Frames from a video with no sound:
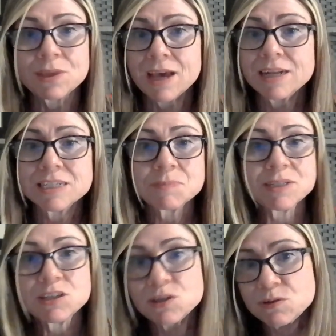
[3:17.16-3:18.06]
that has
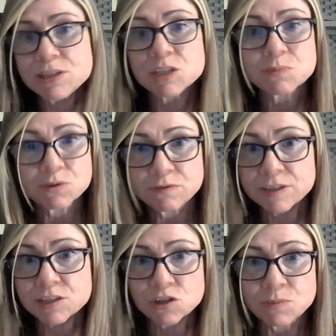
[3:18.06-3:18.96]
been so
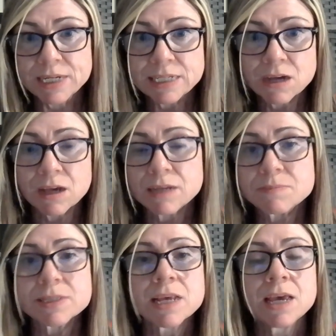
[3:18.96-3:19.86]
disproven so many
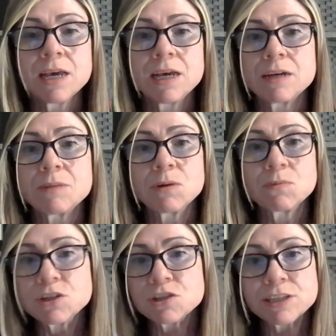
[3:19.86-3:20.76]
times.
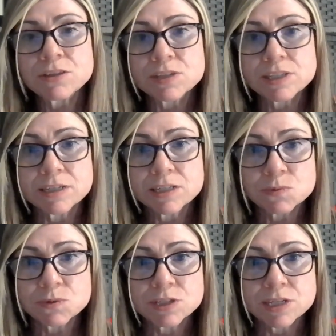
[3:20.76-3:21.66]
Originally, those
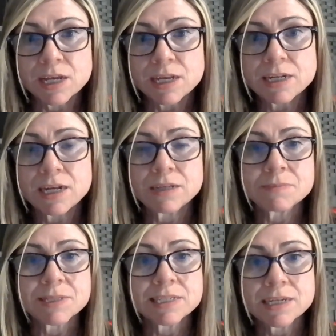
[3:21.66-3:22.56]
studies were
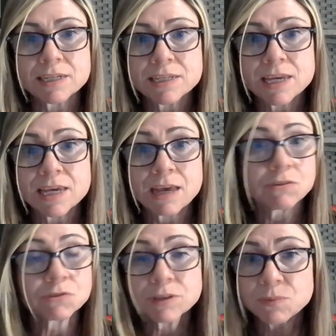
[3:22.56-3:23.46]
done studying
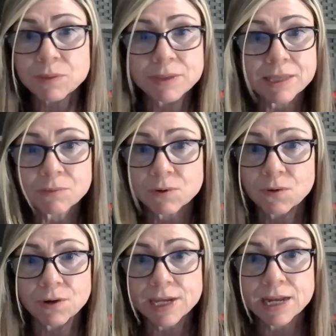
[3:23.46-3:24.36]
elderly women that were
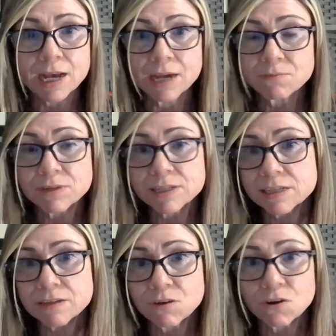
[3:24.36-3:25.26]
already at a high
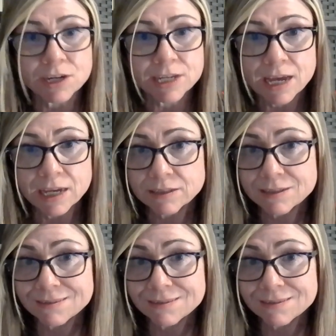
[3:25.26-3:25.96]
risk of cardiac